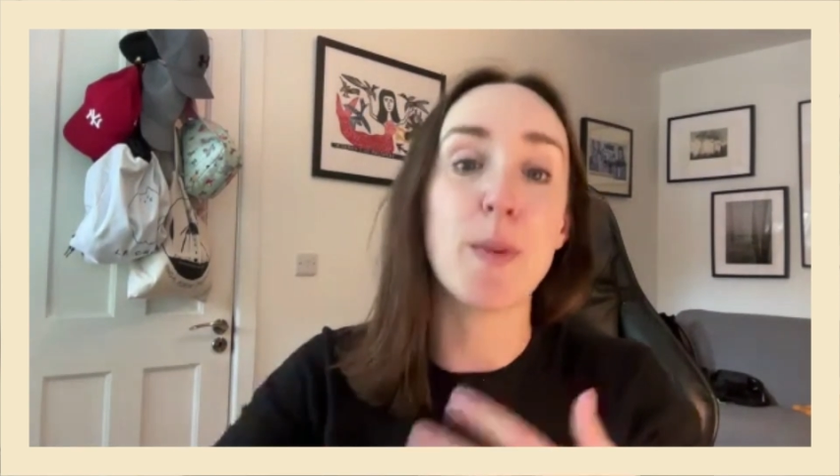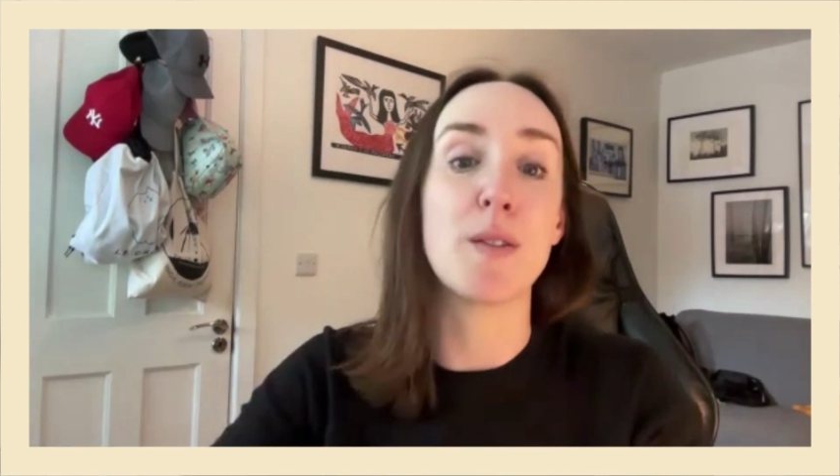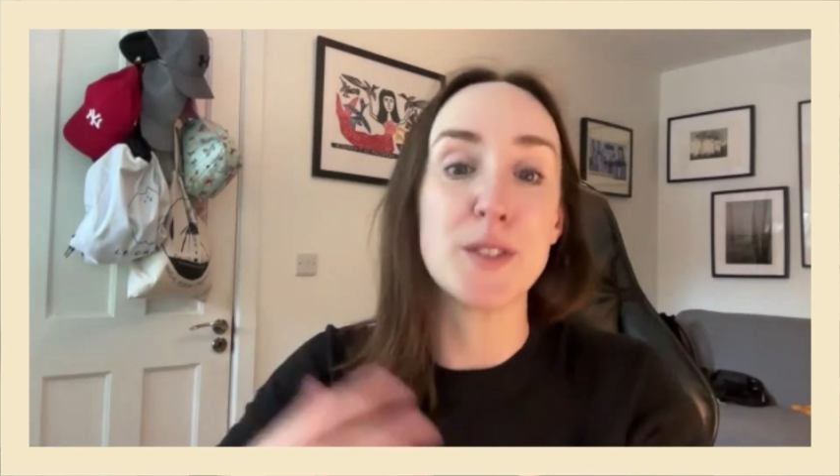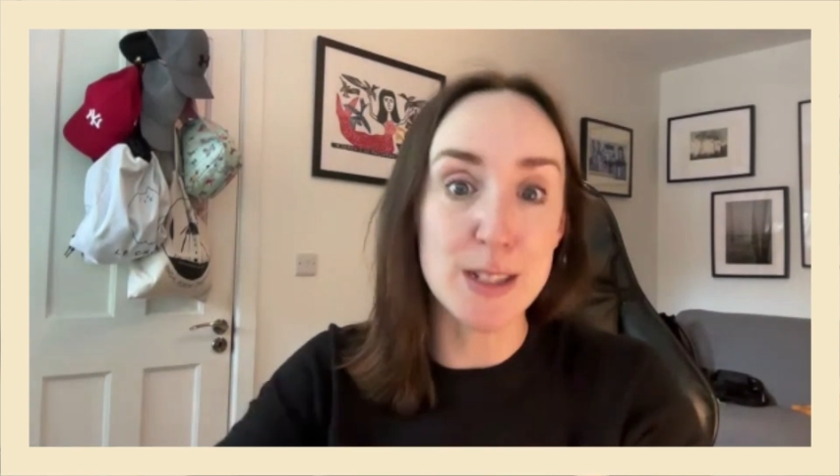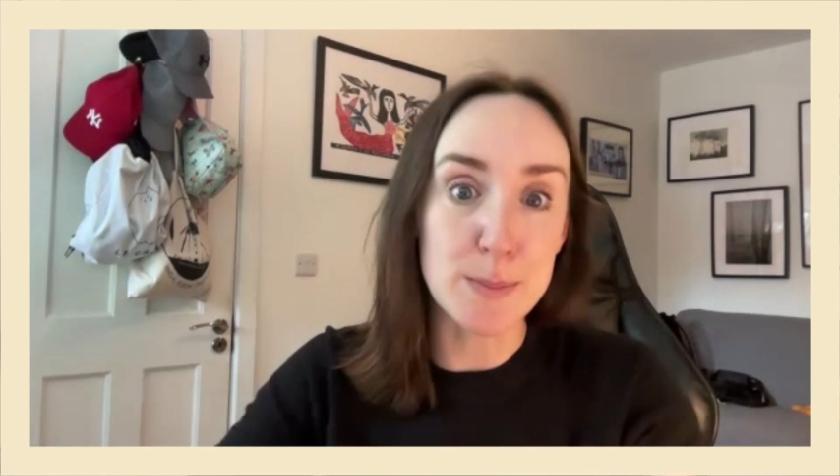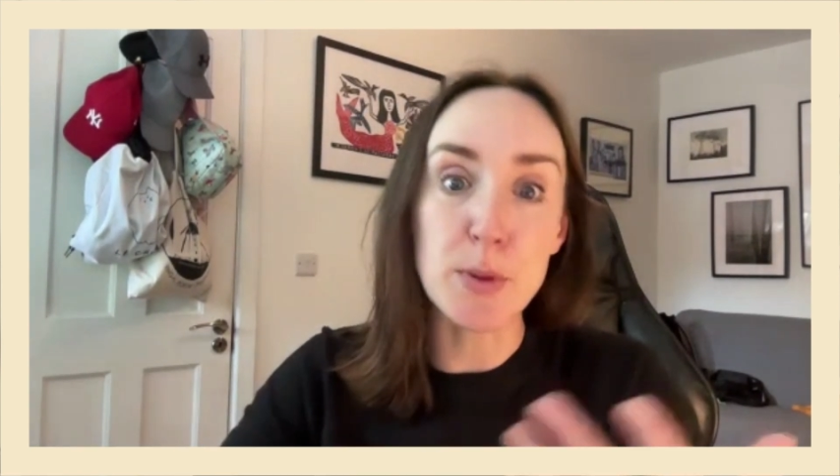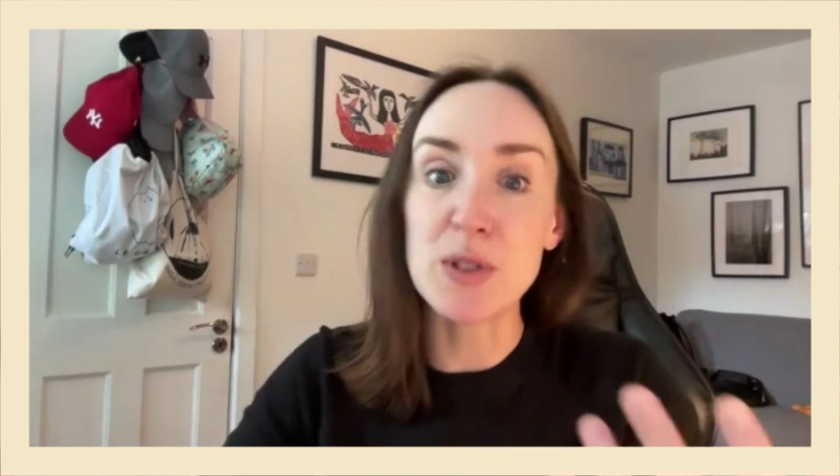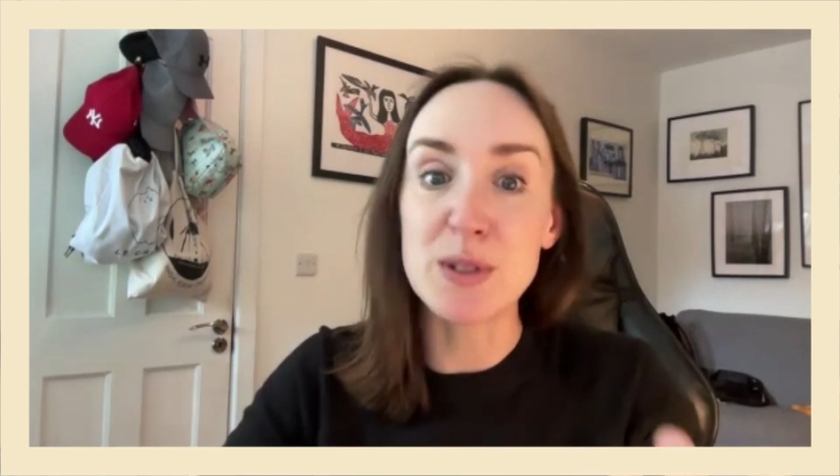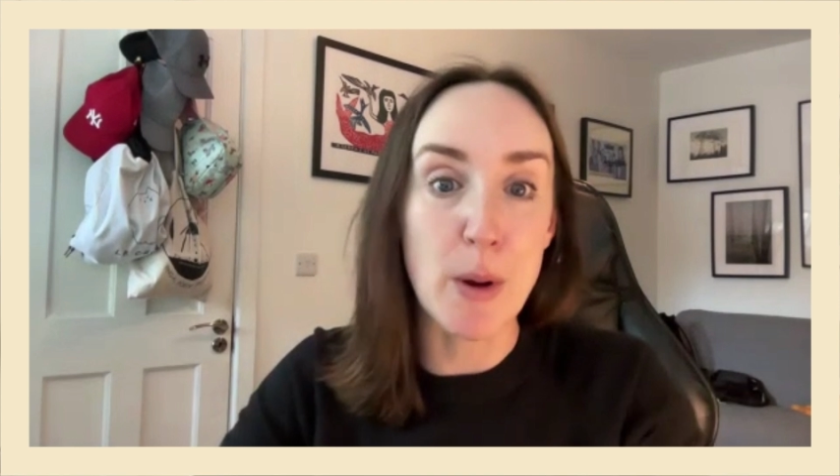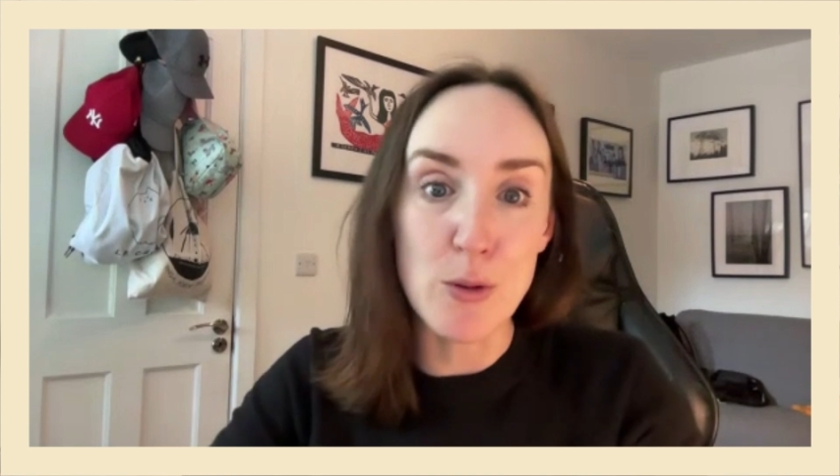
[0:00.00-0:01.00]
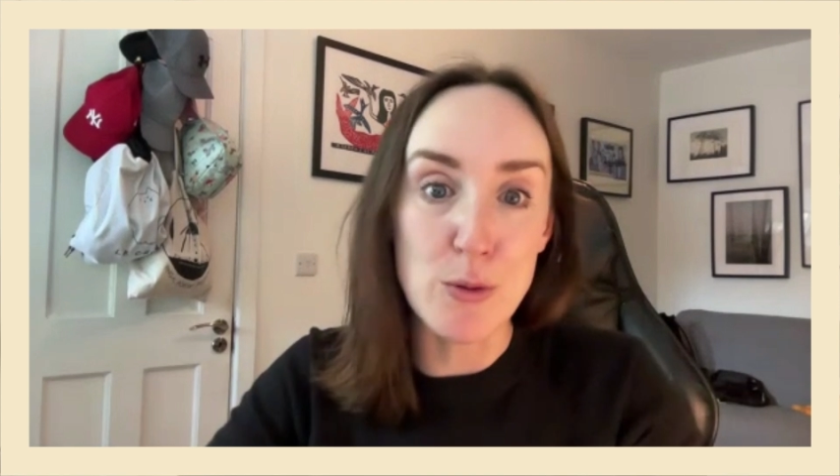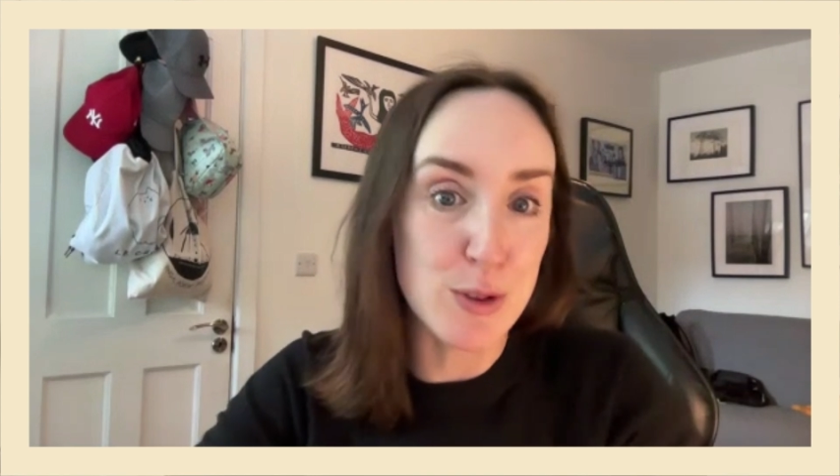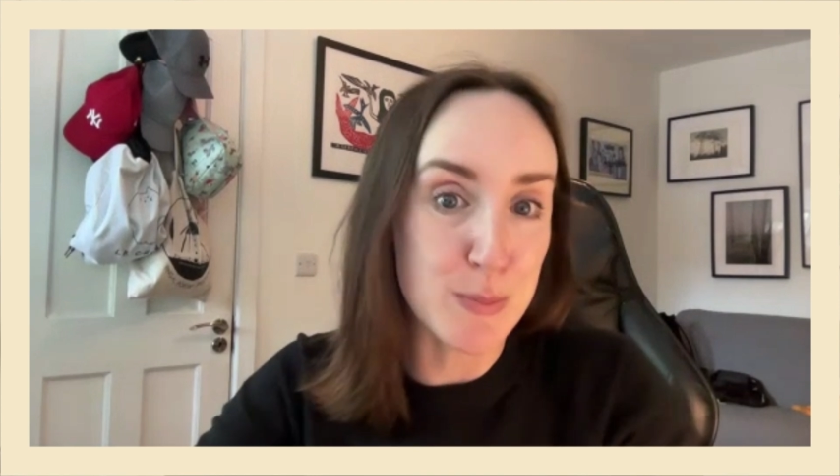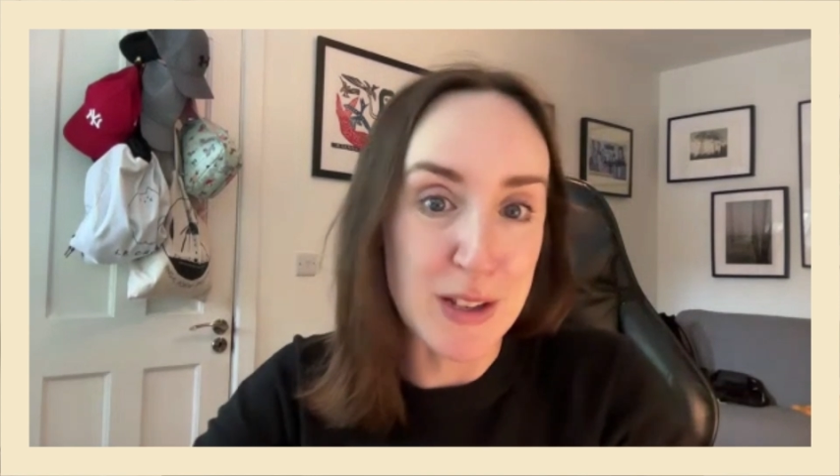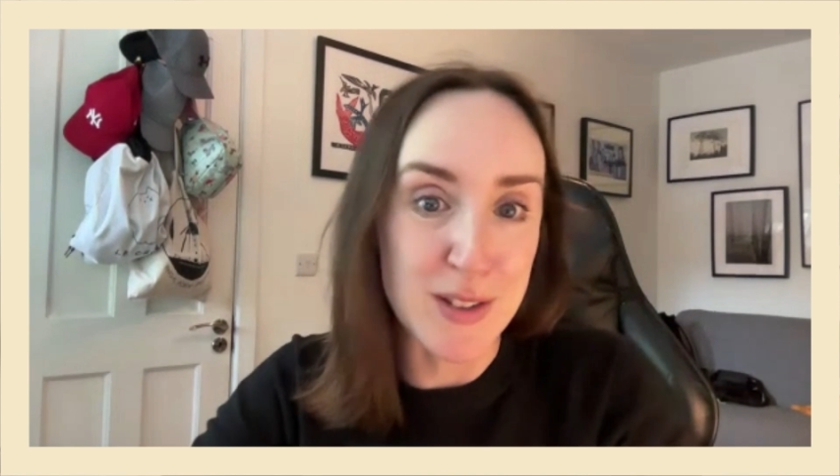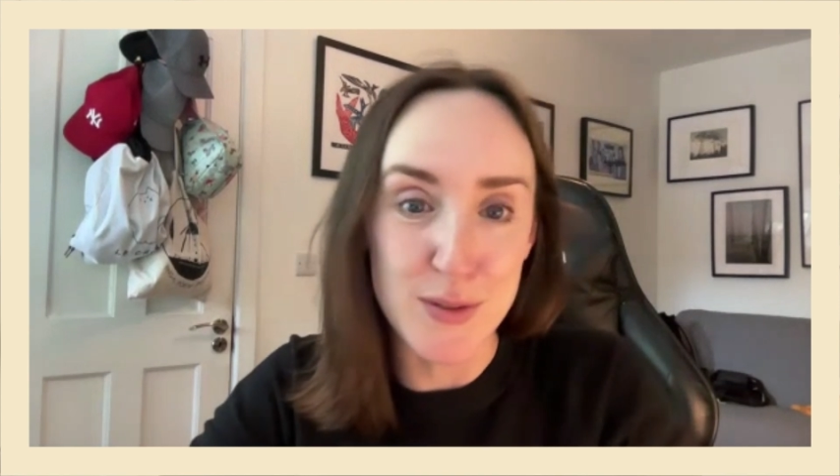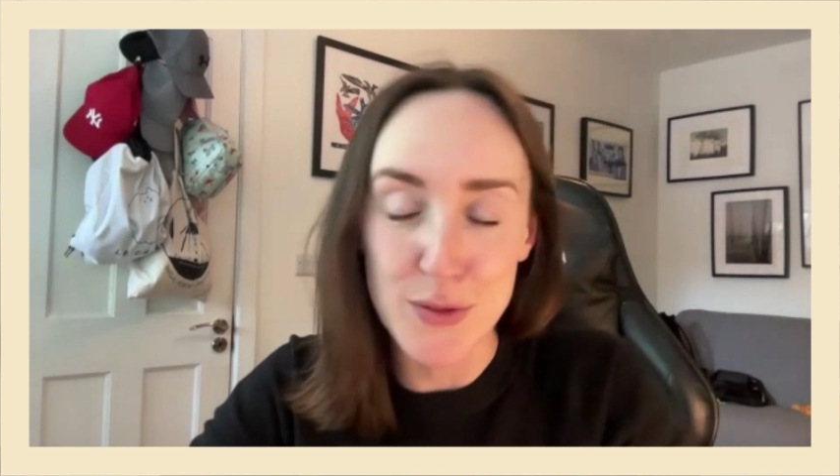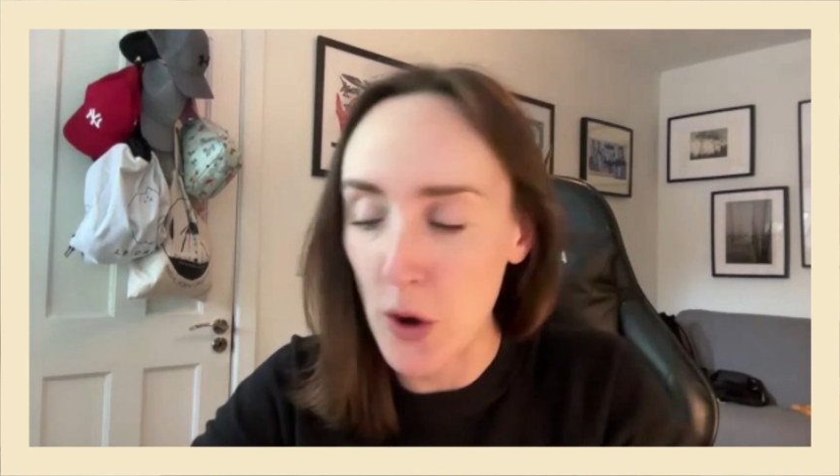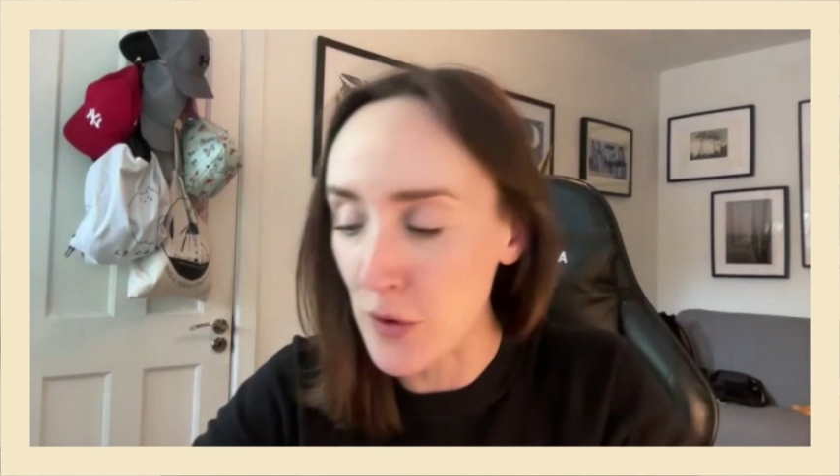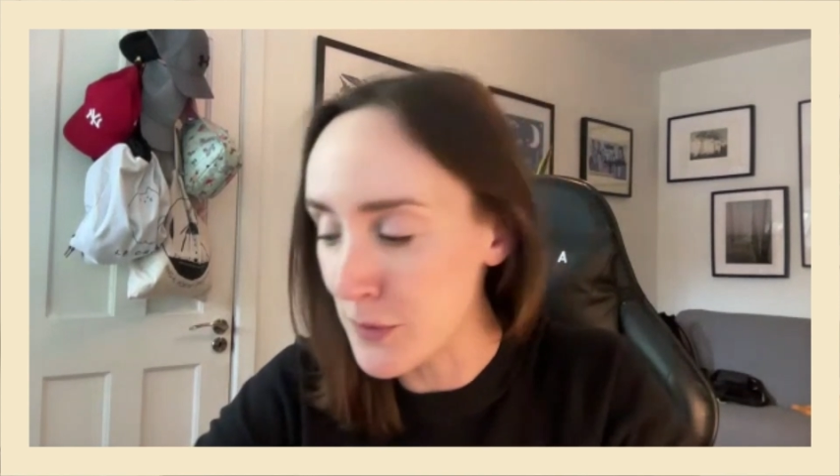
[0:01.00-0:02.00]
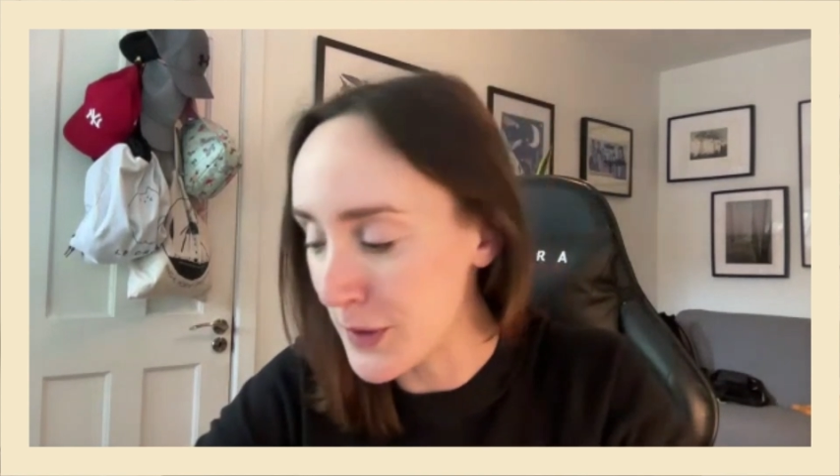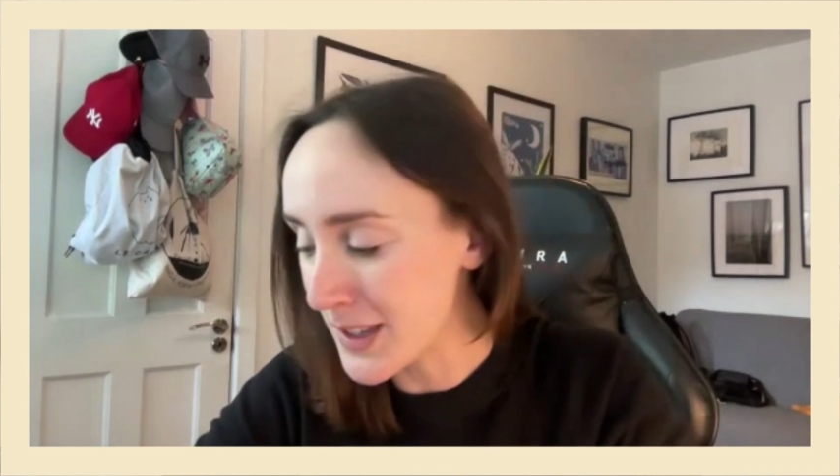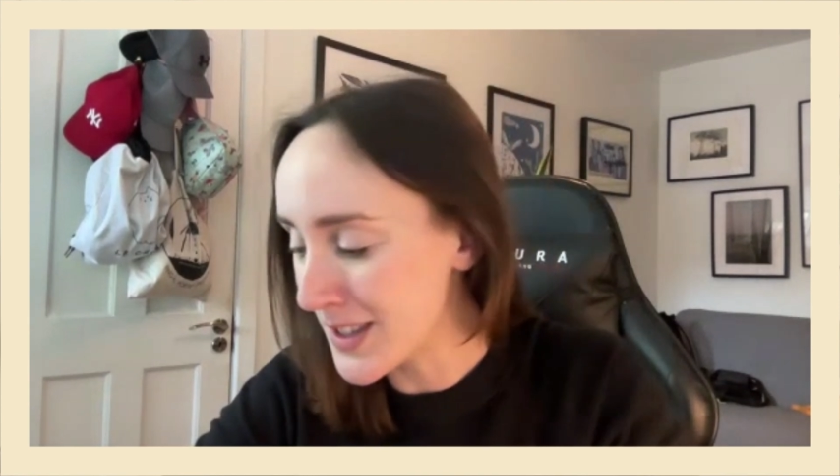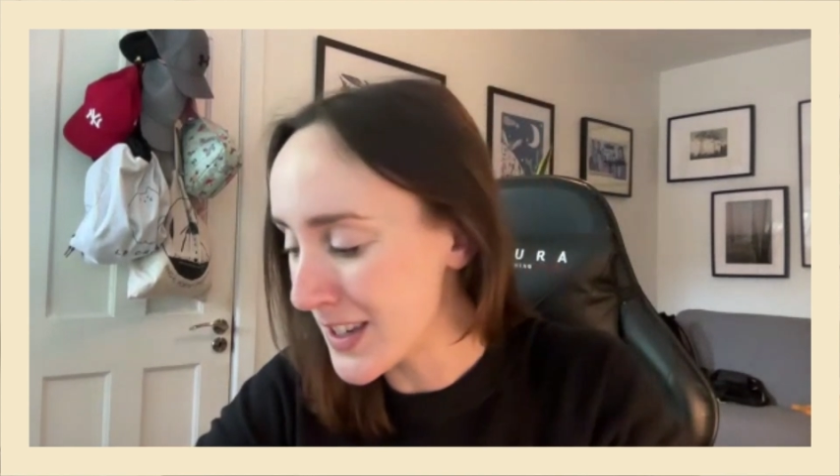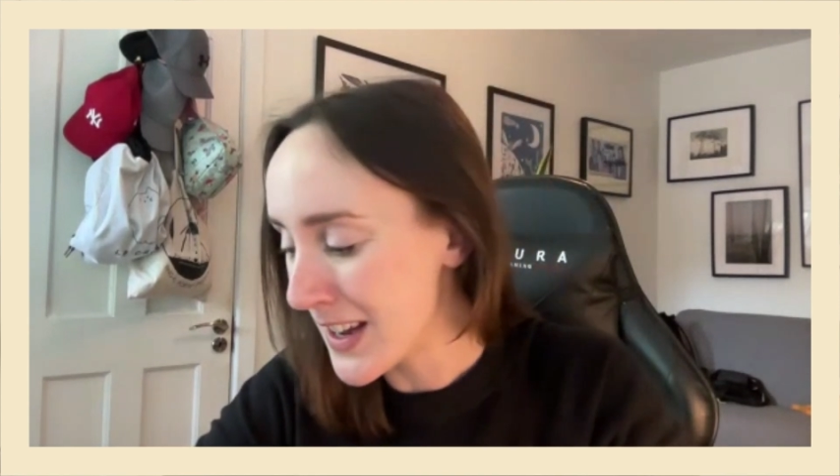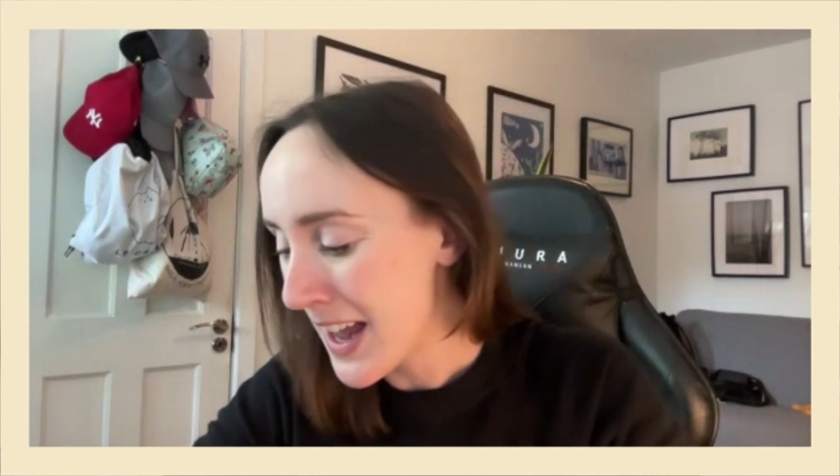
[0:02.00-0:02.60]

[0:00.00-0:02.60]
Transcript: obviously postponed because of COVID.